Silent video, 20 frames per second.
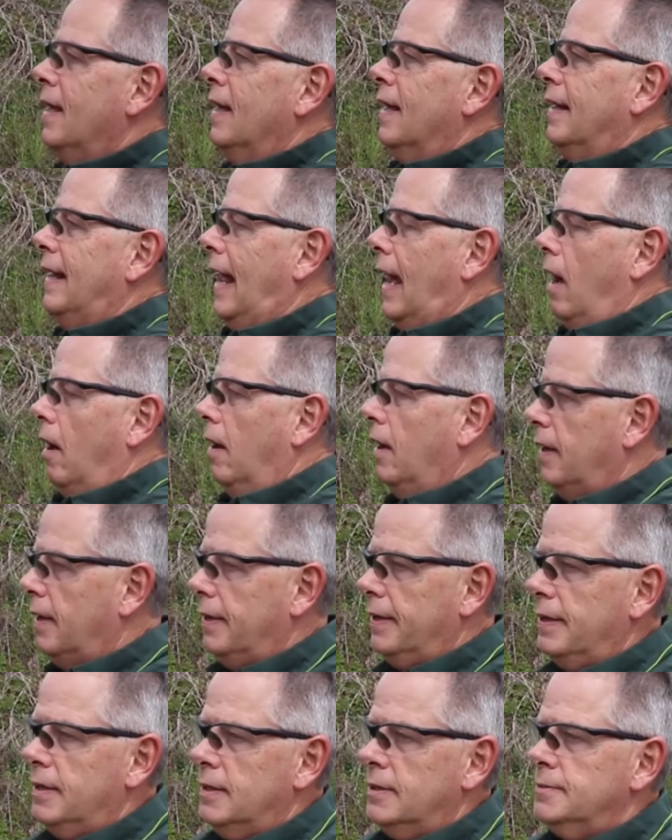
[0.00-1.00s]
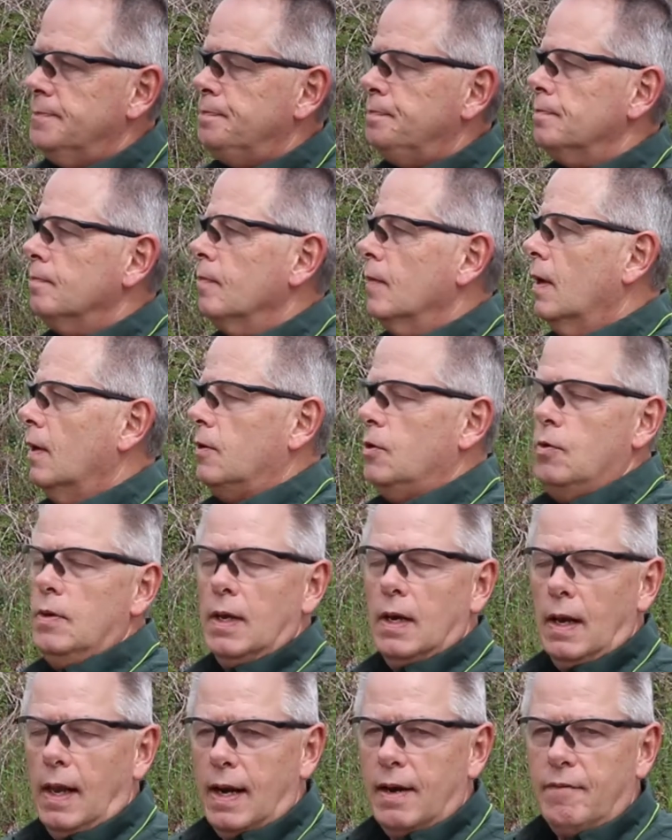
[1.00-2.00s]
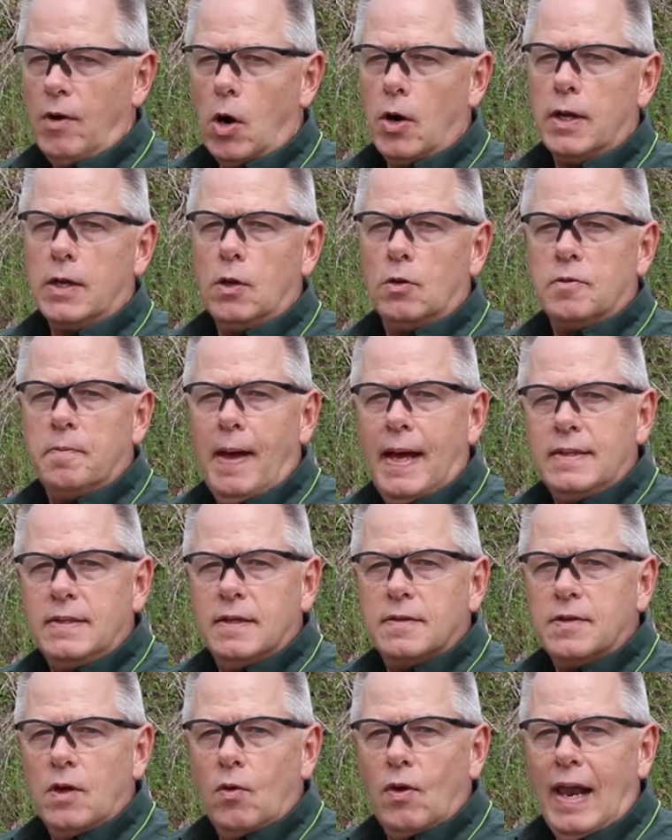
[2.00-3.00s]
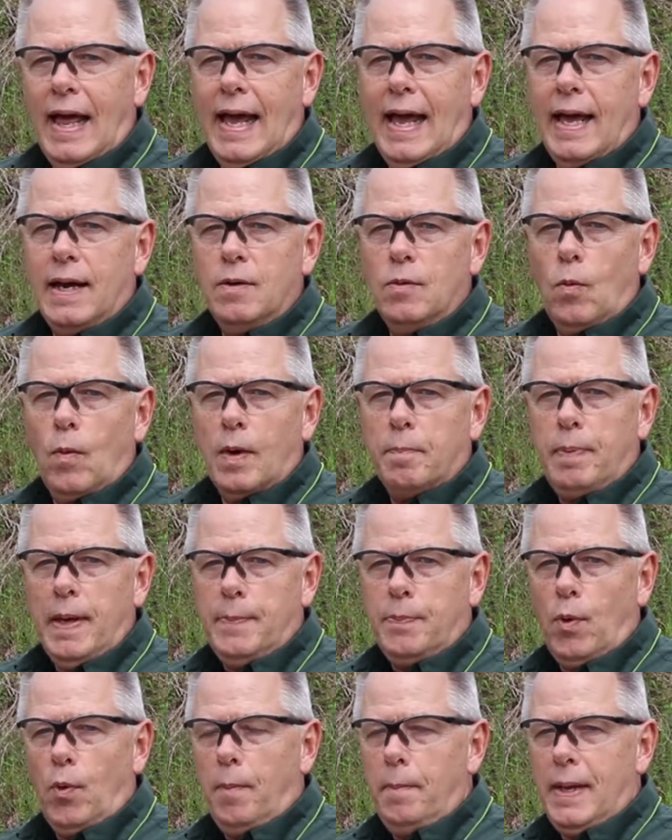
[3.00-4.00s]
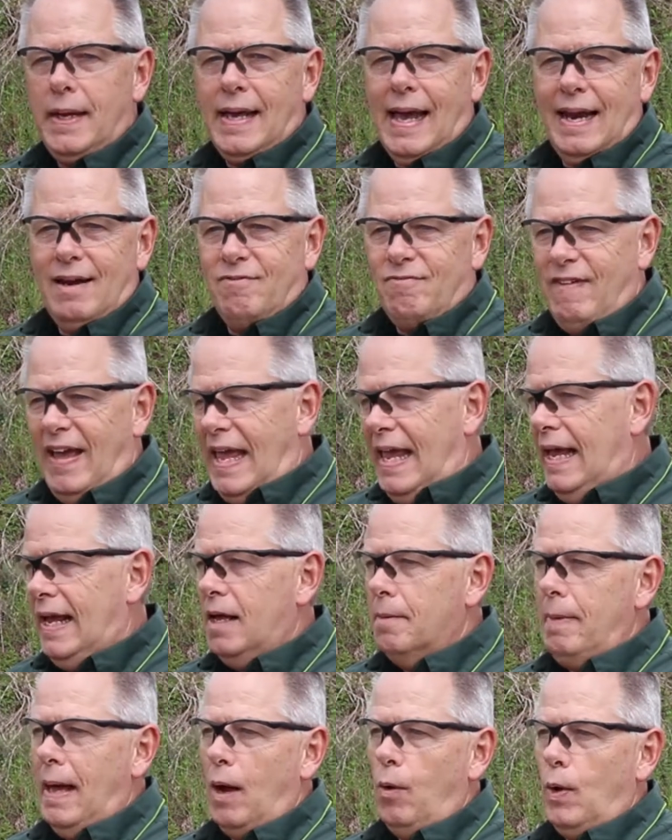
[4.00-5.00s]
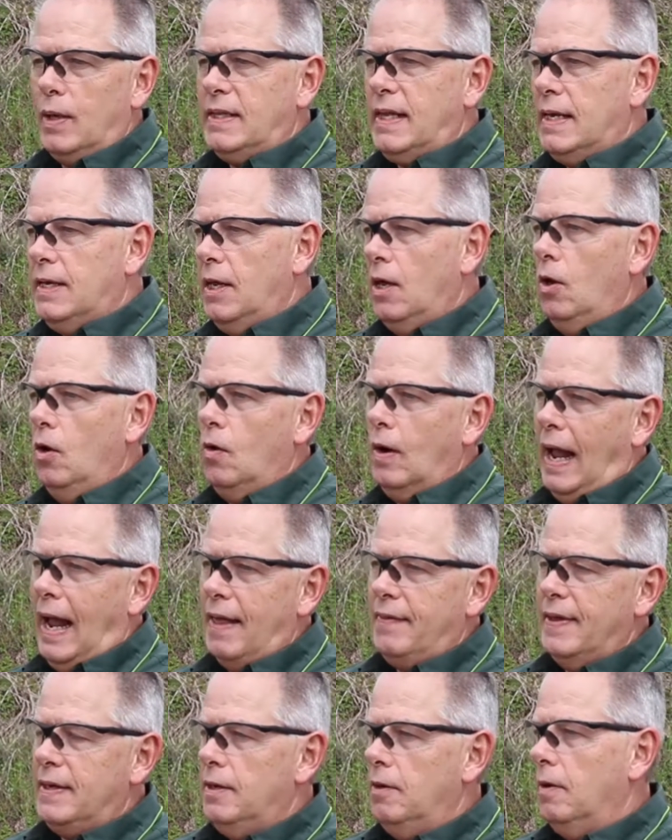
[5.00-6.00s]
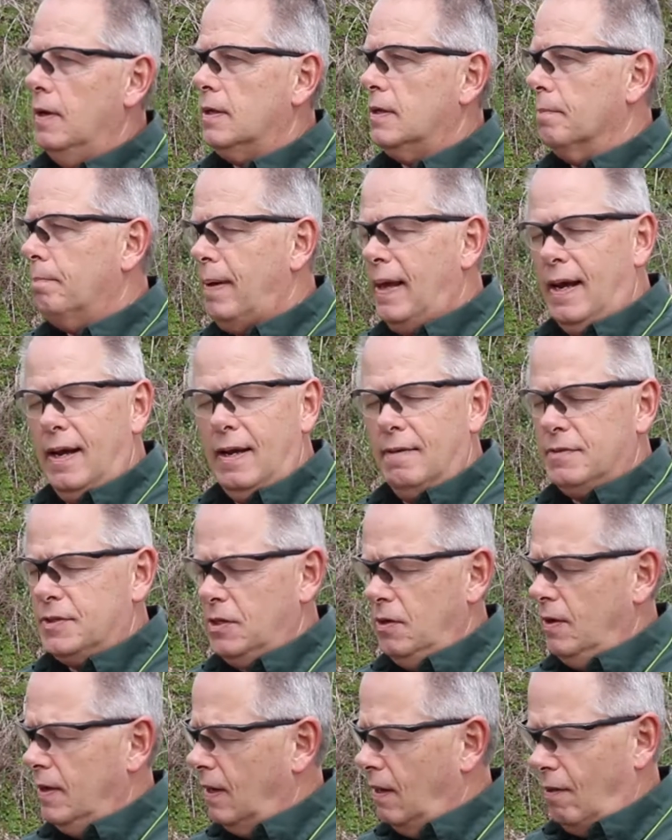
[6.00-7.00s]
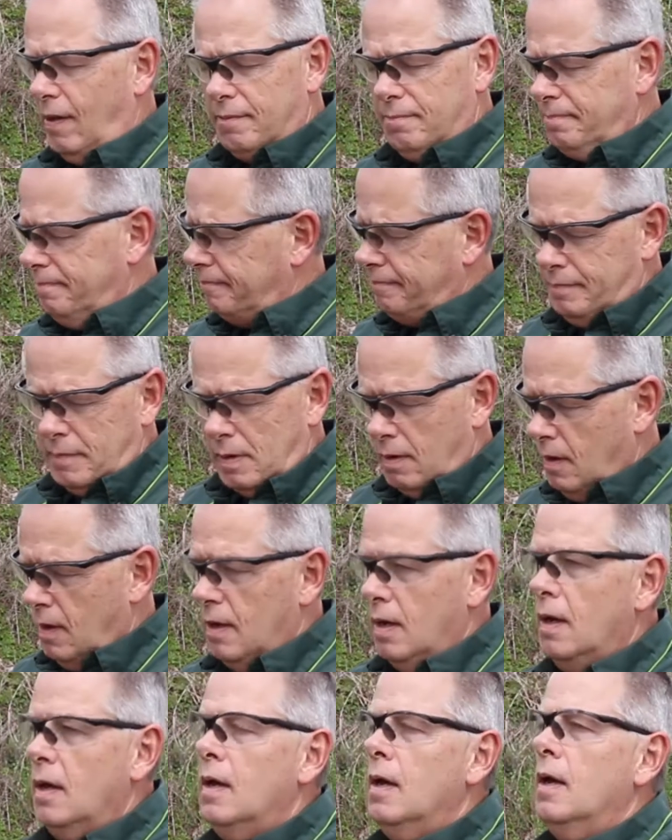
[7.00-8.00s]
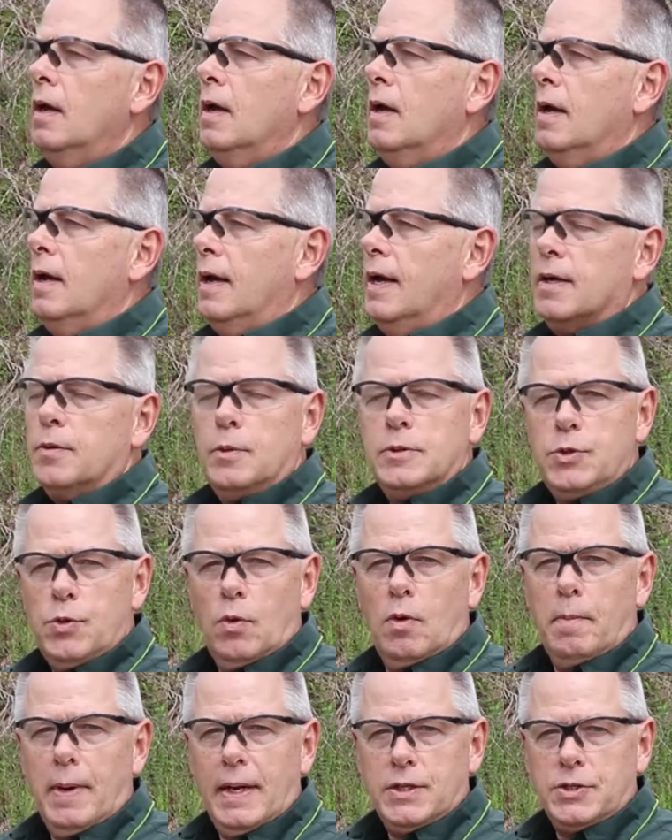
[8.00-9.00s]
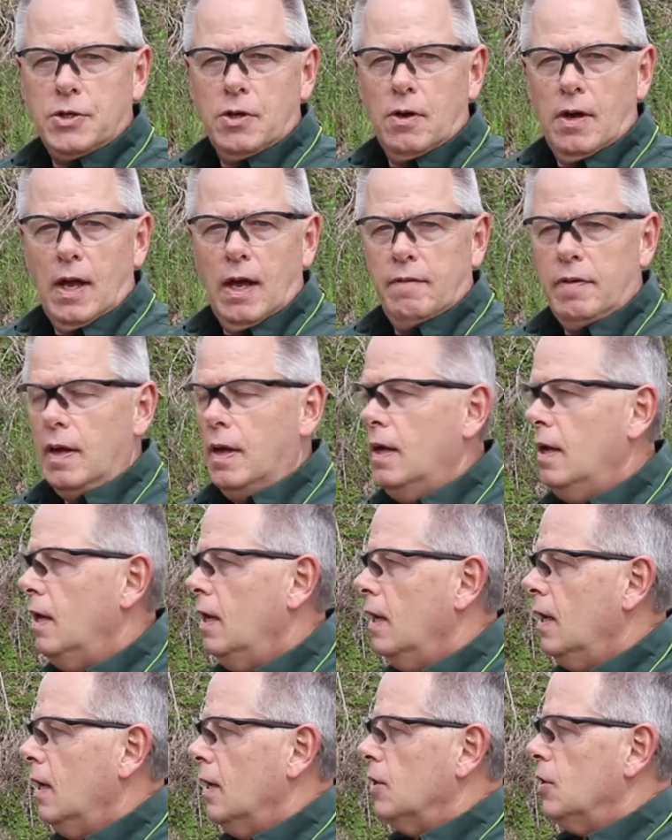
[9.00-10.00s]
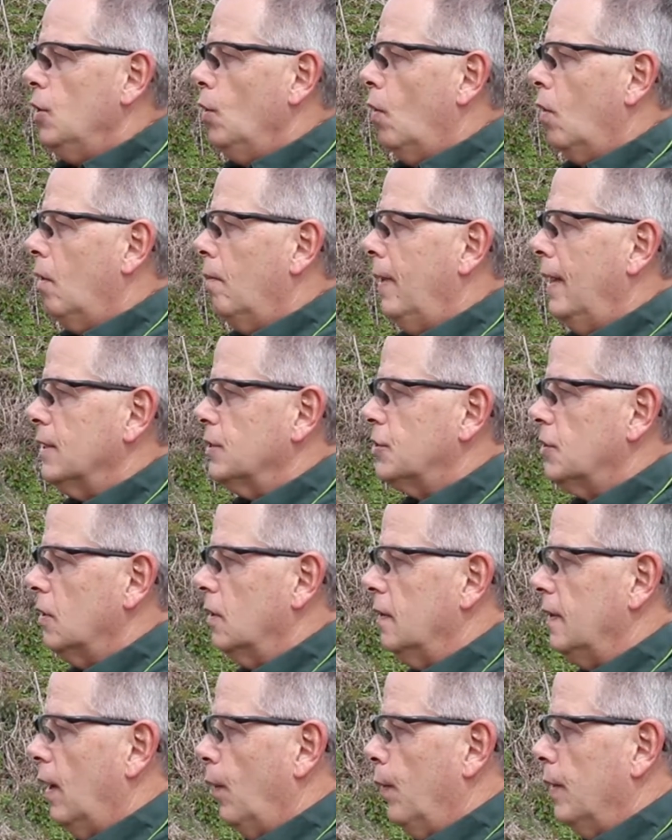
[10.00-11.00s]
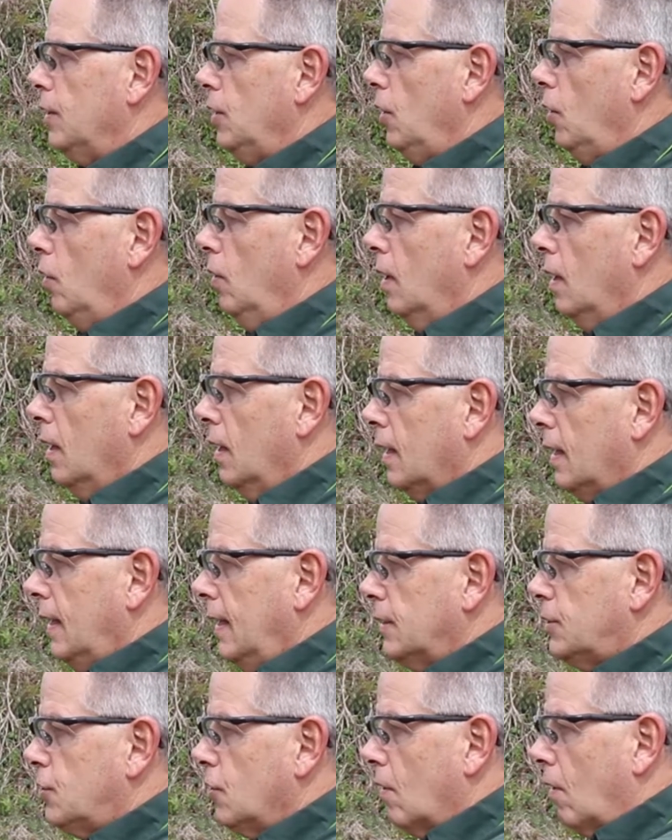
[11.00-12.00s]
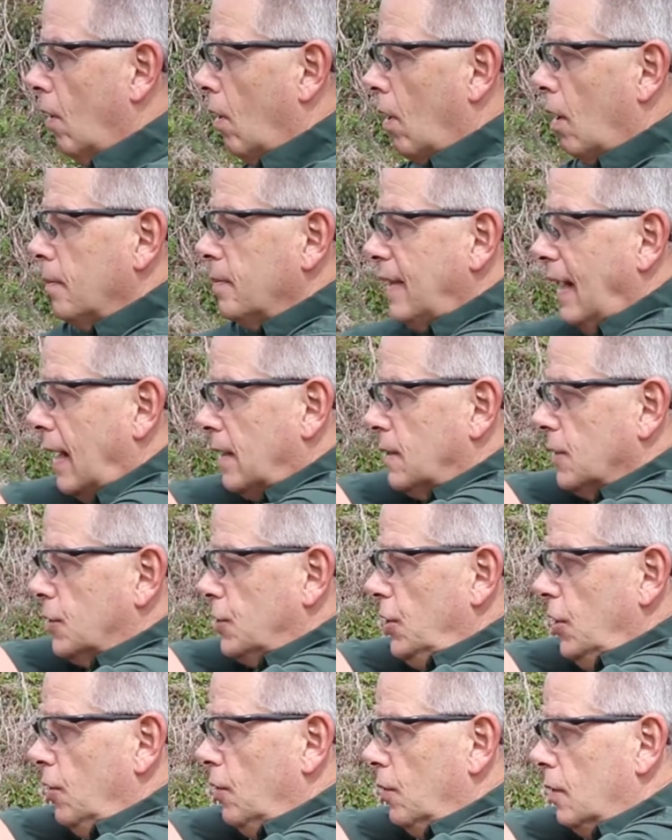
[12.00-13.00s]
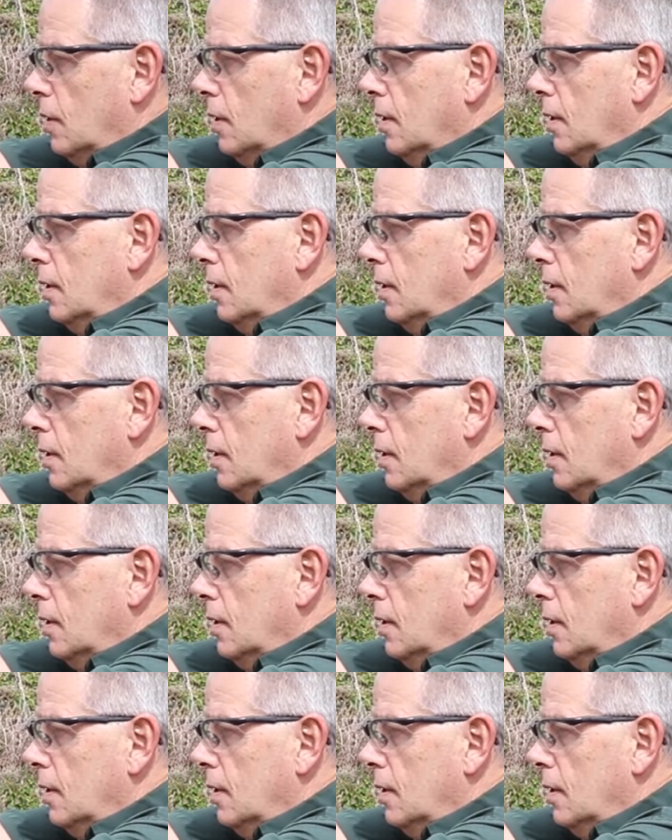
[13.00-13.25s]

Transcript: Now you can get a lot of articles about this online where people will be kind of vague about what they do or how they do it, competitive shooting, all that. Here's what you want to make sure of. You want to make sure that when you get your arms out to shoot,